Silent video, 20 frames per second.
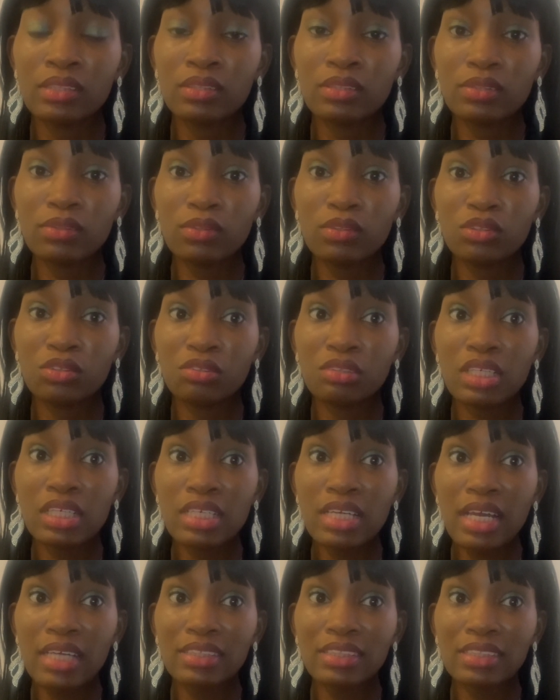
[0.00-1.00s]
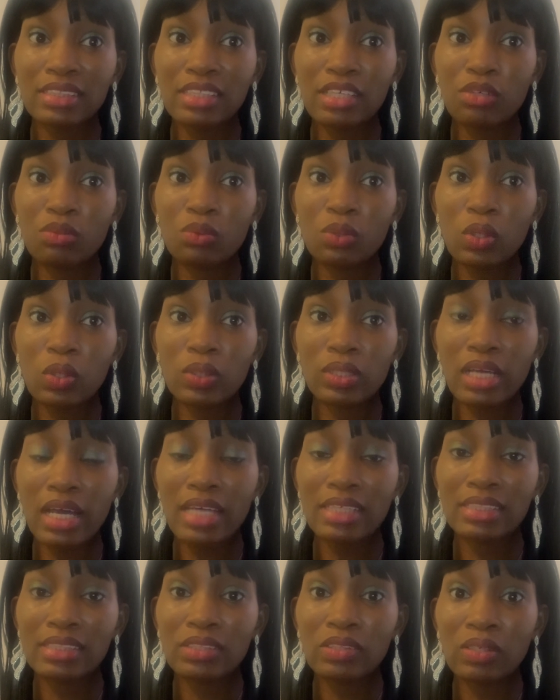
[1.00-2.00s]
So 3 years in a row,
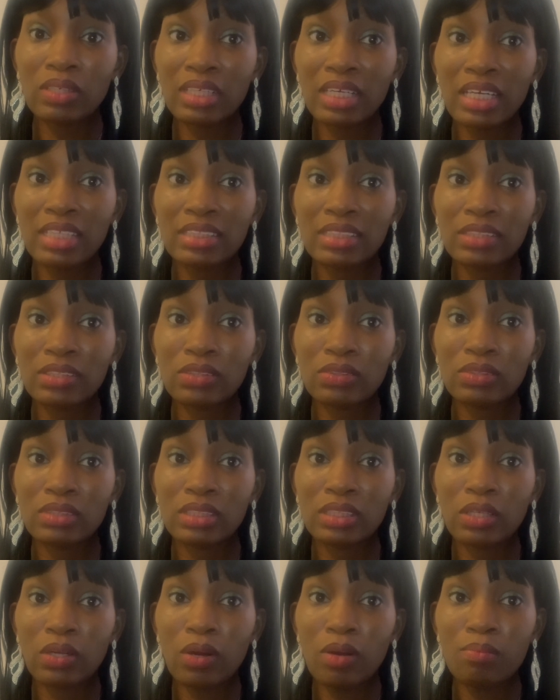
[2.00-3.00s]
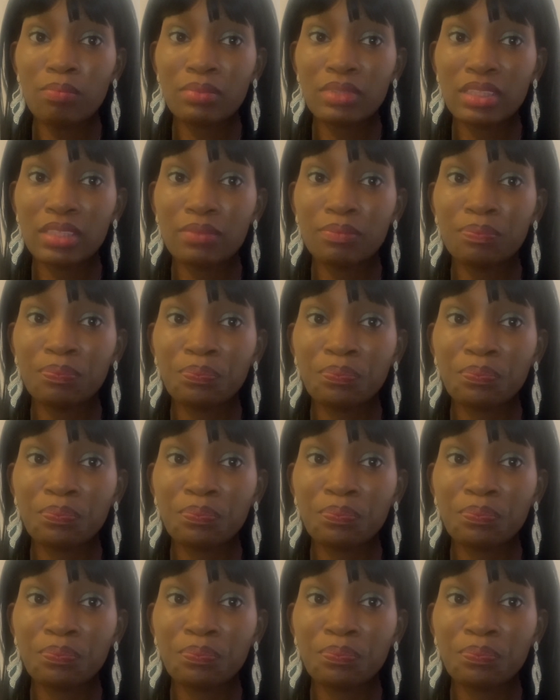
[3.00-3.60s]
I did not get into the company.